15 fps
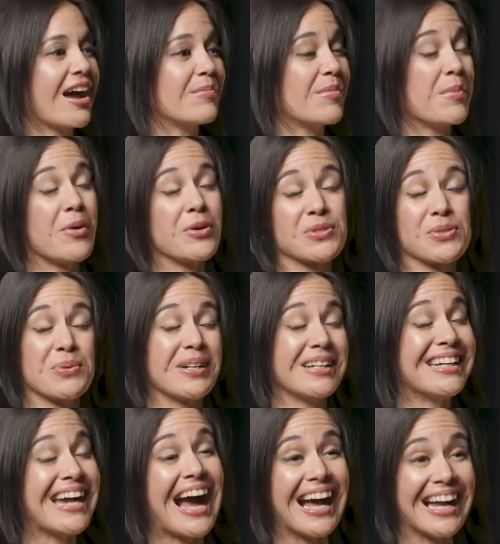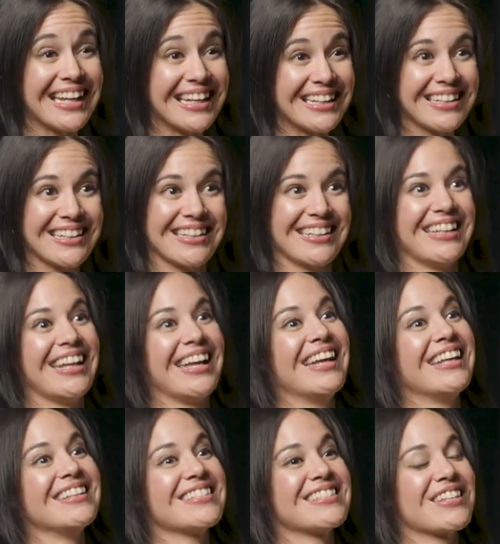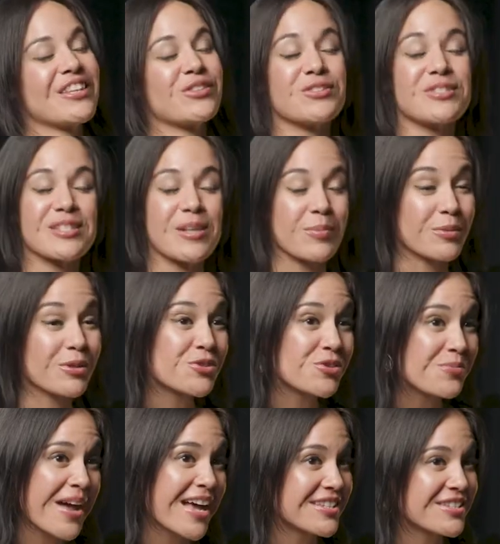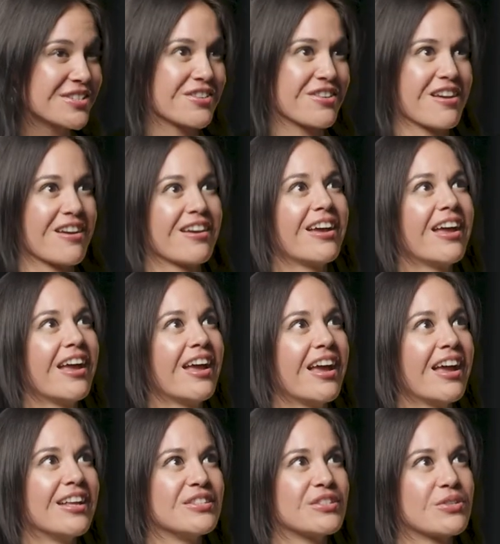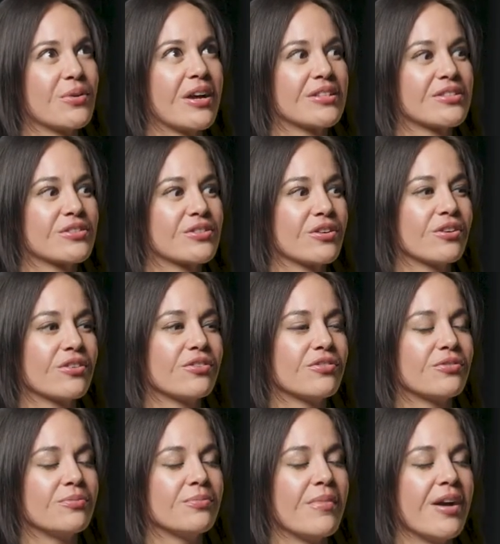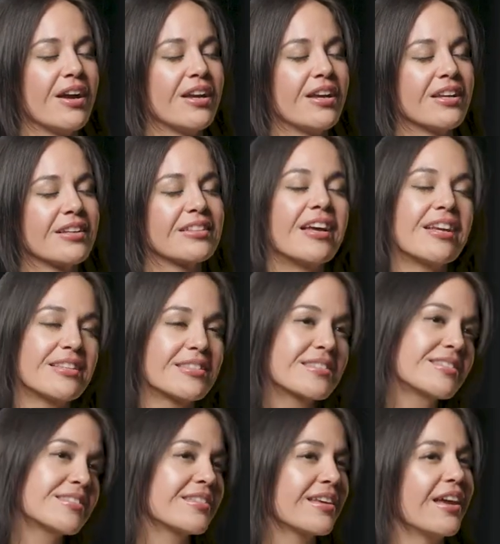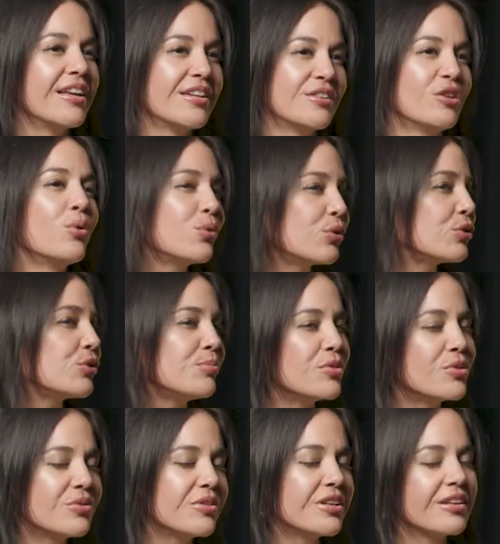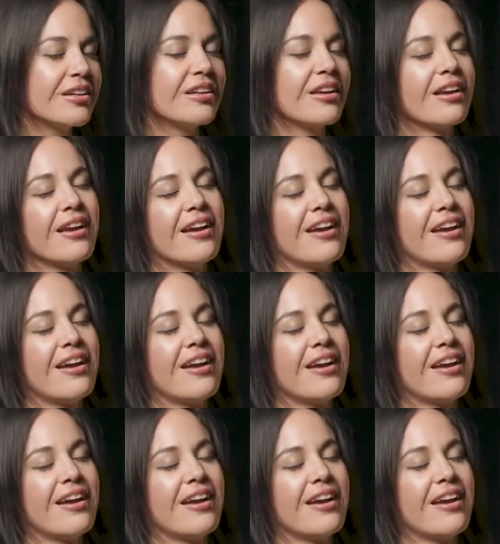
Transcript: I'm also a guide and a third step ritual master. And so I serve my clients and local community.